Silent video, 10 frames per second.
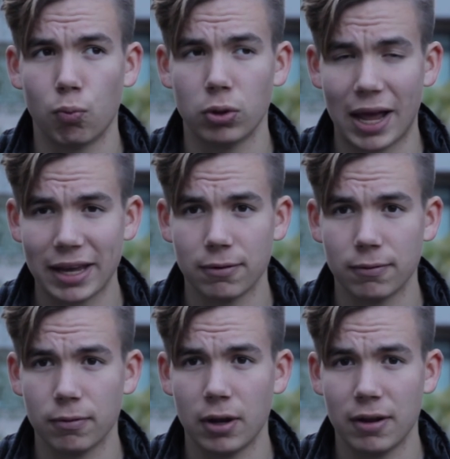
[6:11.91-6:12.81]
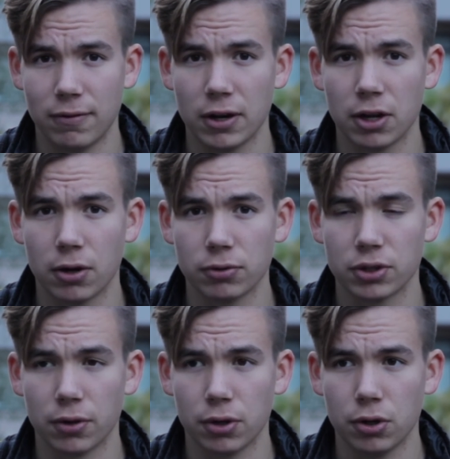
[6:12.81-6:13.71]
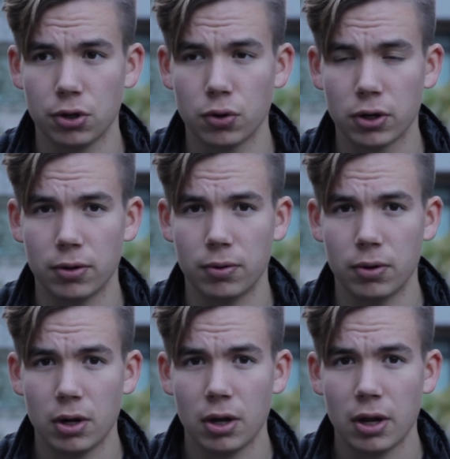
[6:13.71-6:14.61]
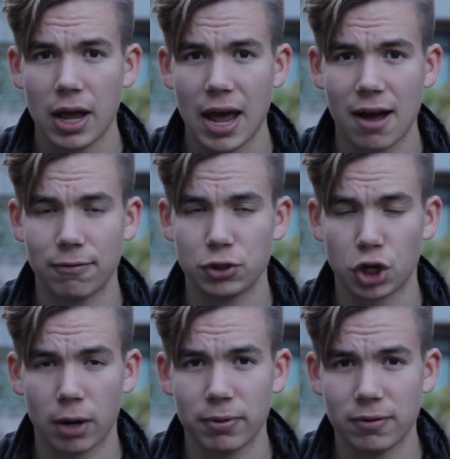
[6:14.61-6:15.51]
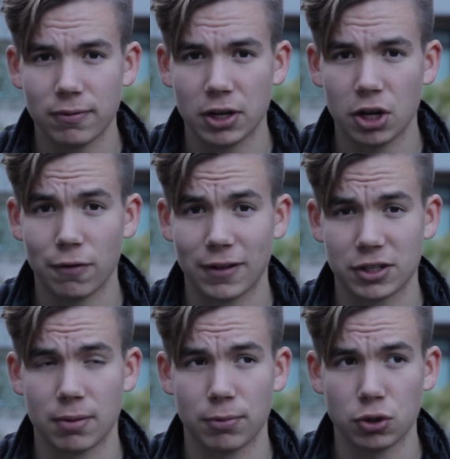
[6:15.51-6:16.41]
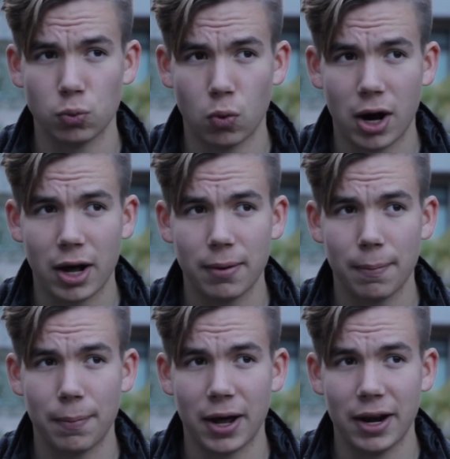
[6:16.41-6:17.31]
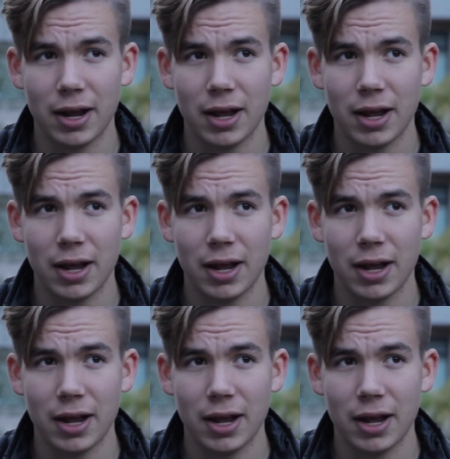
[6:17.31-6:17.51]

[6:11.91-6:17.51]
like in video, so you could have sharpened video if that's something you want, but